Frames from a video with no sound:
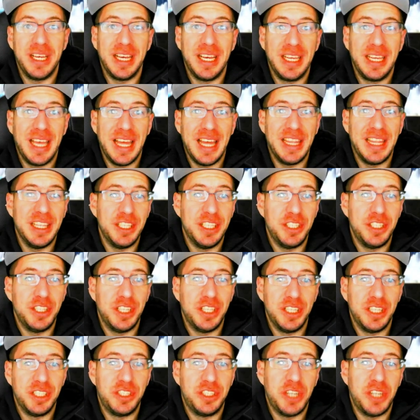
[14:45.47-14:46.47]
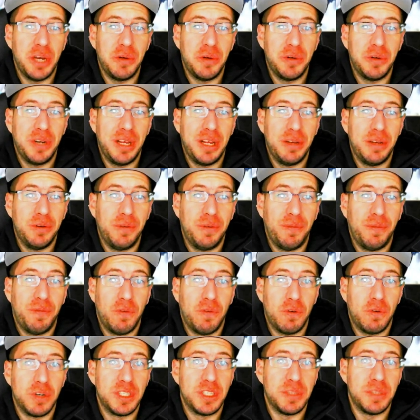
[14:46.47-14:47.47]
Again, the shout out
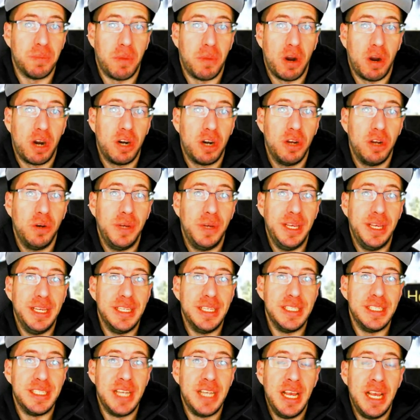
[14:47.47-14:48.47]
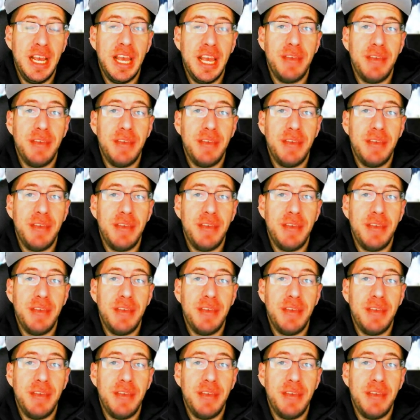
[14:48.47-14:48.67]
for tomorrow is